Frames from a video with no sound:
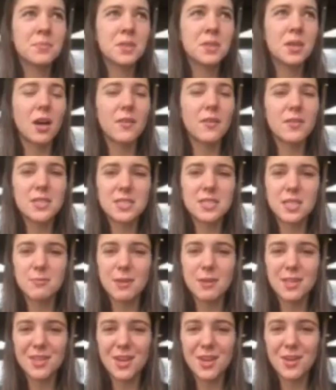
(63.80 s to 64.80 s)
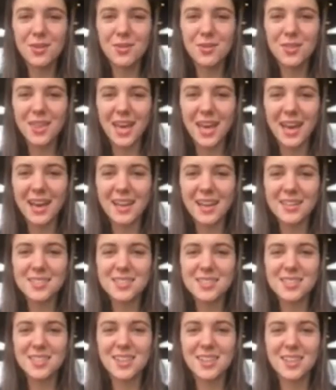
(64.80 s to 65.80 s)
Obviously, we know
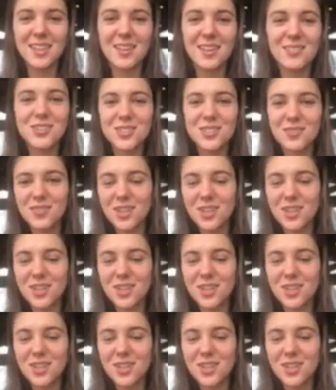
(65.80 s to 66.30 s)
that levels